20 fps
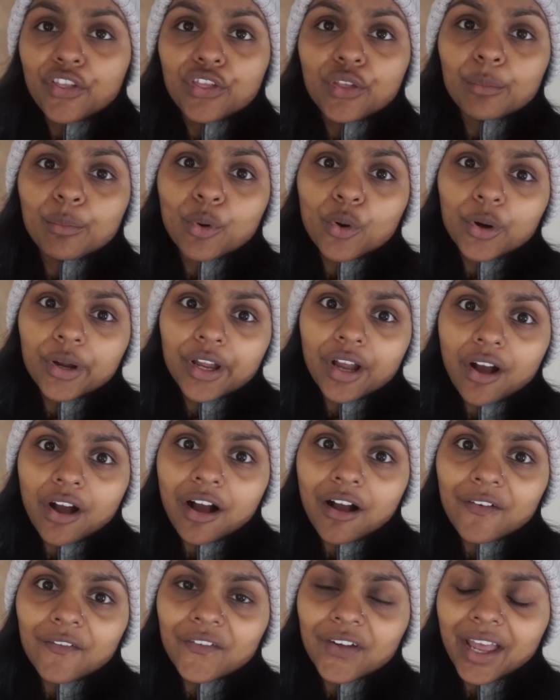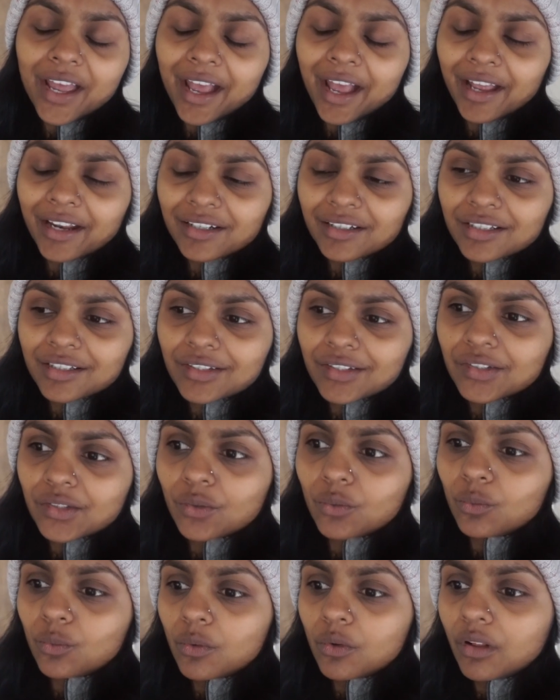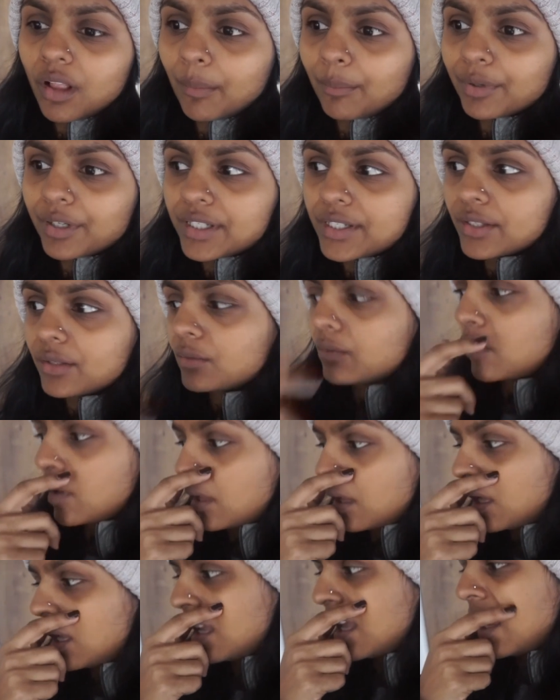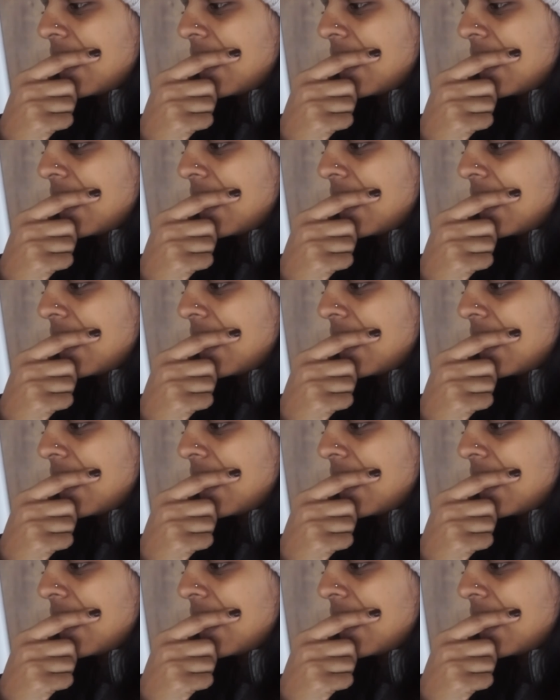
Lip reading: the boy off at school, at preschool.